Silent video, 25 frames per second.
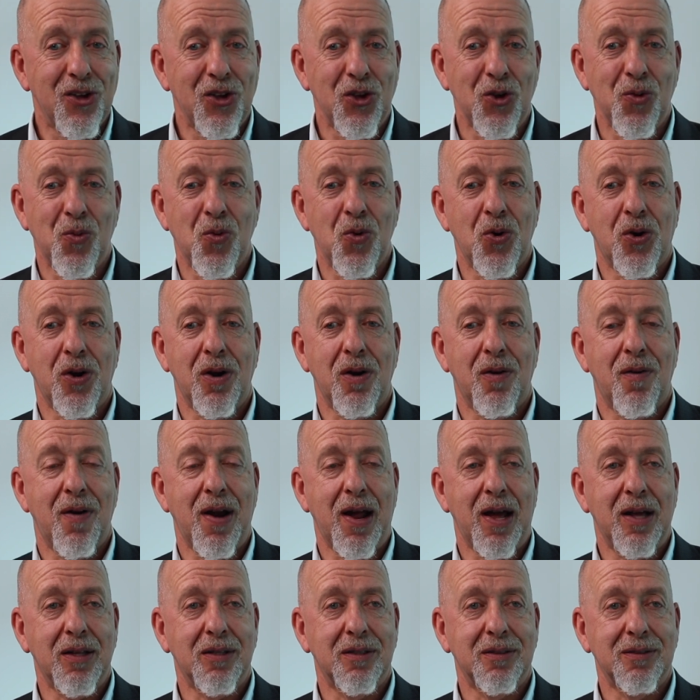You're walking
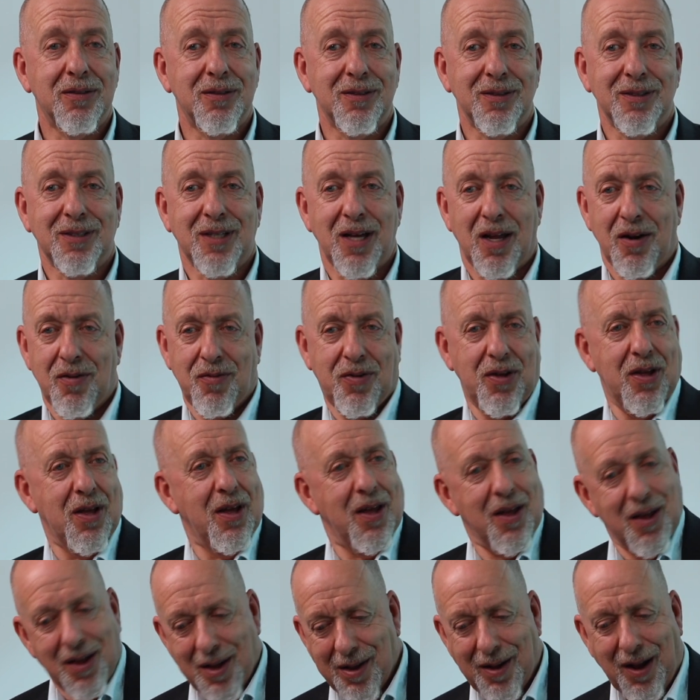around kind of,
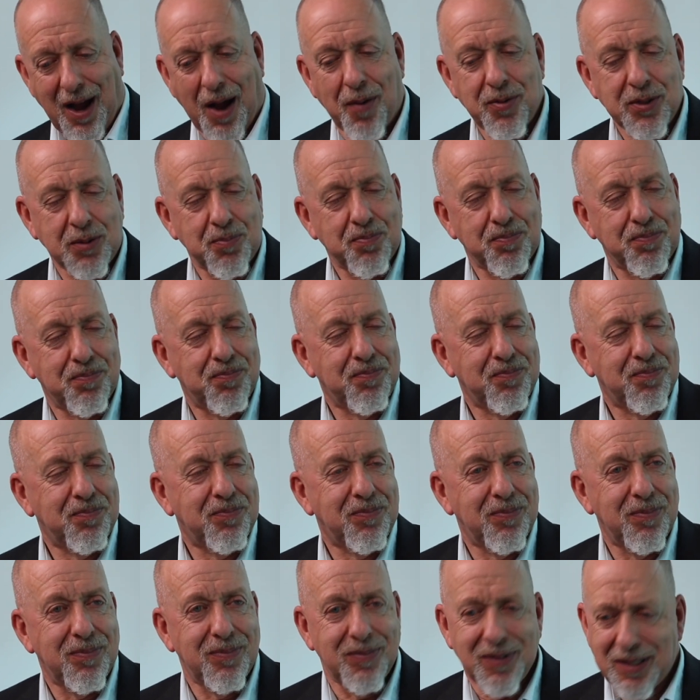I was
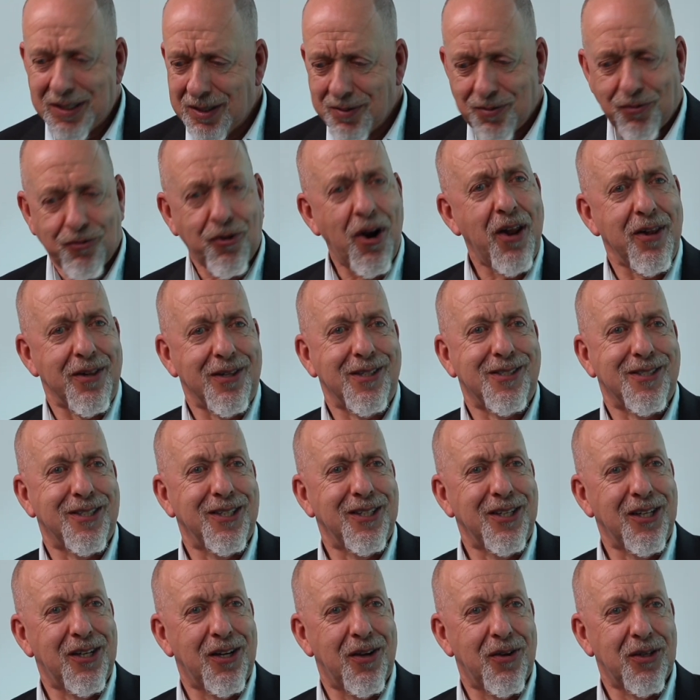this front,
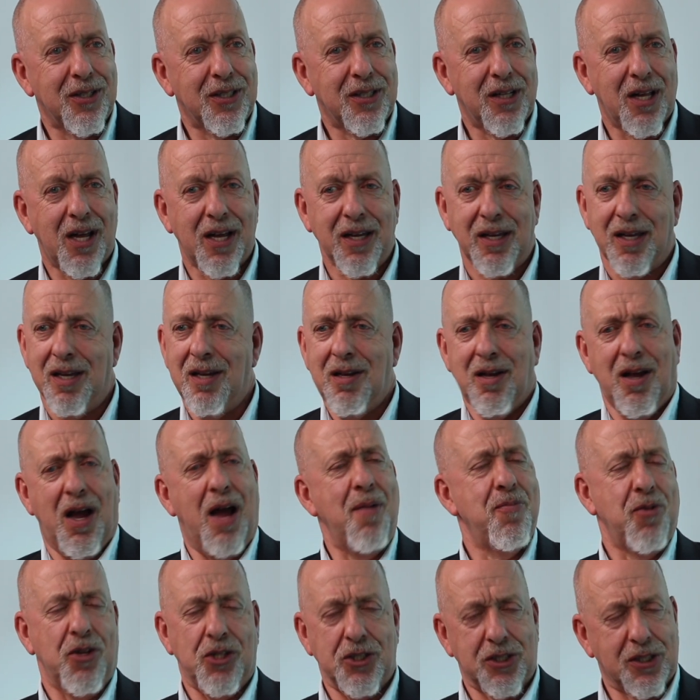it's like,
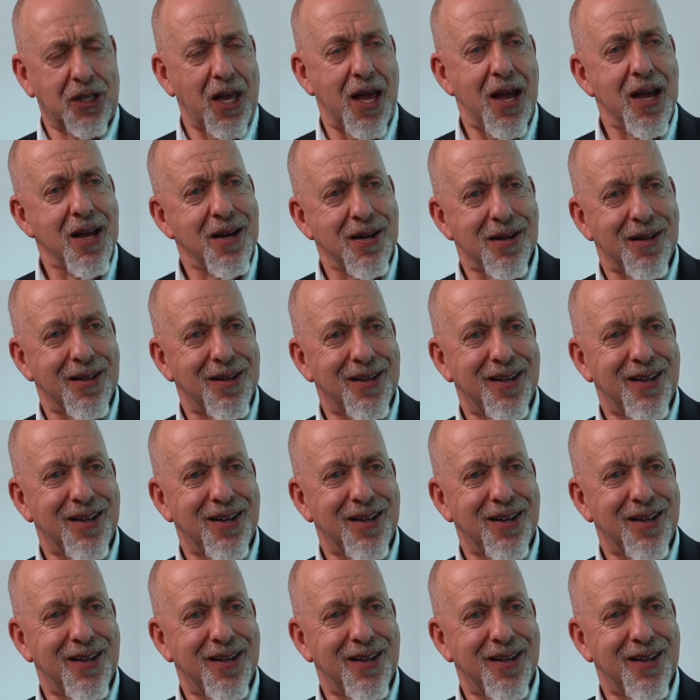I'm not scared.